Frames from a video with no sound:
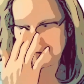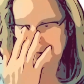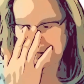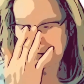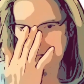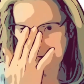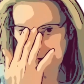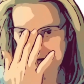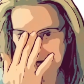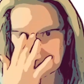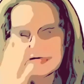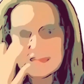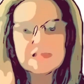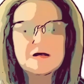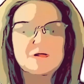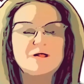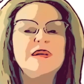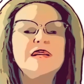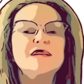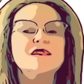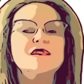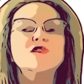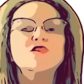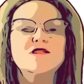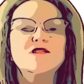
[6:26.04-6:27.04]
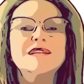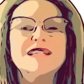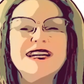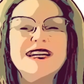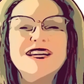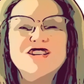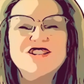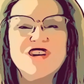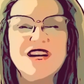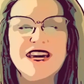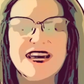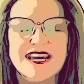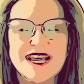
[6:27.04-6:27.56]
But let's be
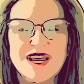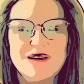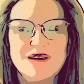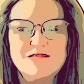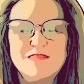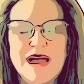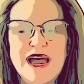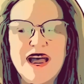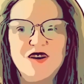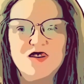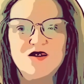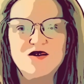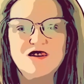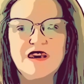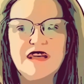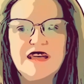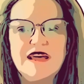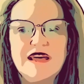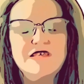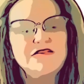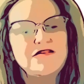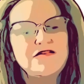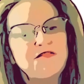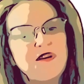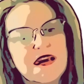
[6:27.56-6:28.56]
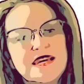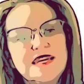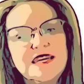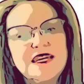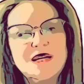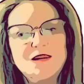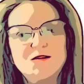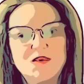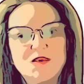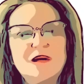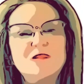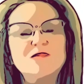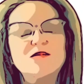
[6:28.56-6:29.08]
strategic about finding
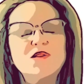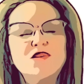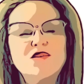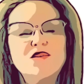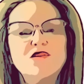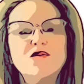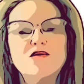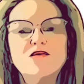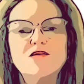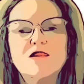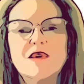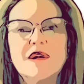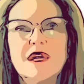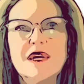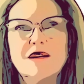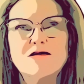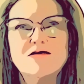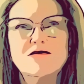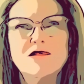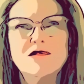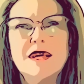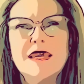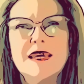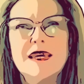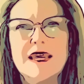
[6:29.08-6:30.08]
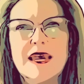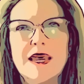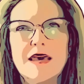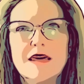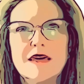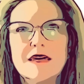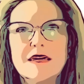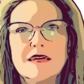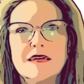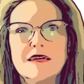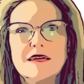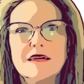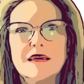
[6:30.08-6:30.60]
people who can really
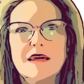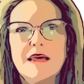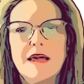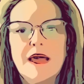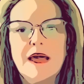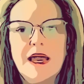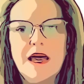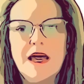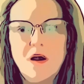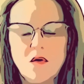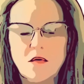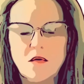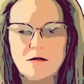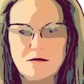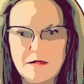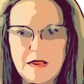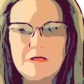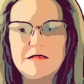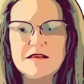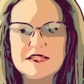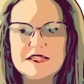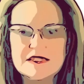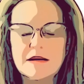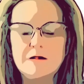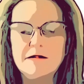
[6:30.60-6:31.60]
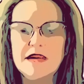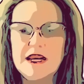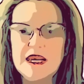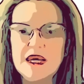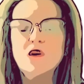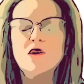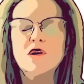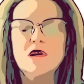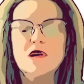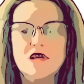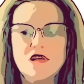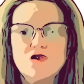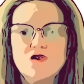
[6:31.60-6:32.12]
help. Maybe somebody who
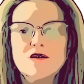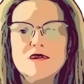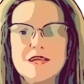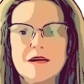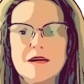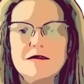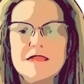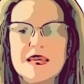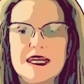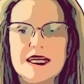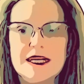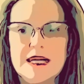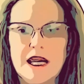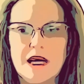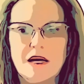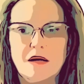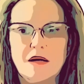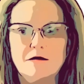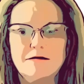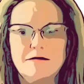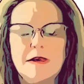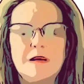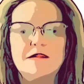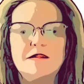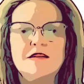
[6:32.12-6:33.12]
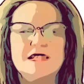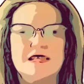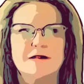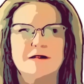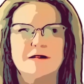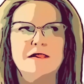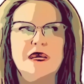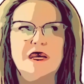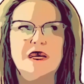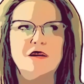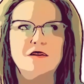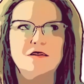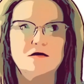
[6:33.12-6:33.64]
can do something to help. Maybe
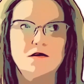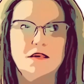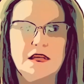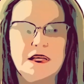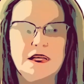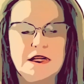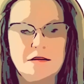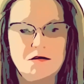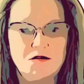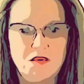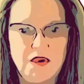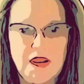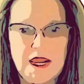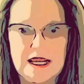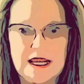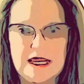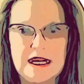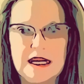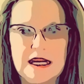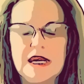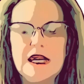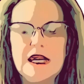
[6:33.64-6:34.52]
somebody who's willing to pray.